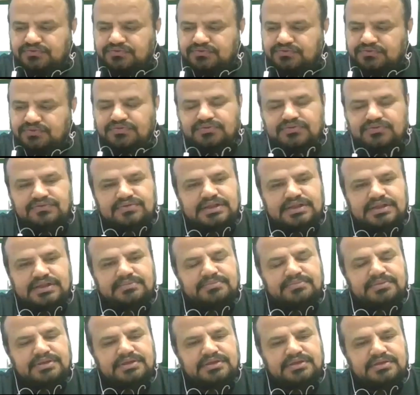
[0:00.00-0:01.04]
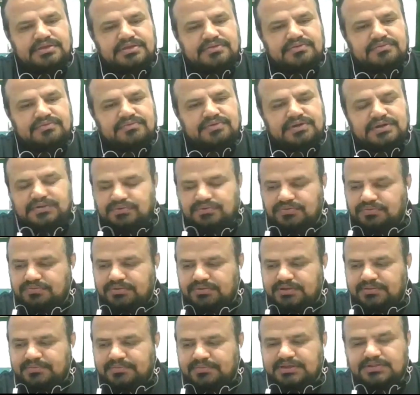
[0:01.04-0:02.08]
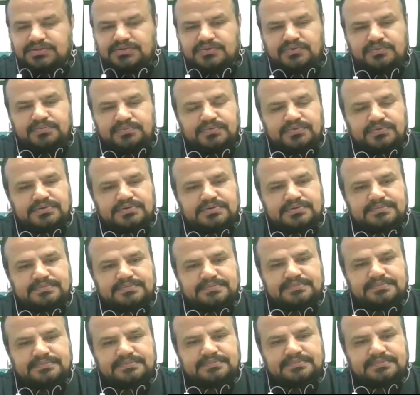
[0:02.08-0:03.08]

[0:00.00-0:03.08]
So can you just tell me what do you mean by throughput?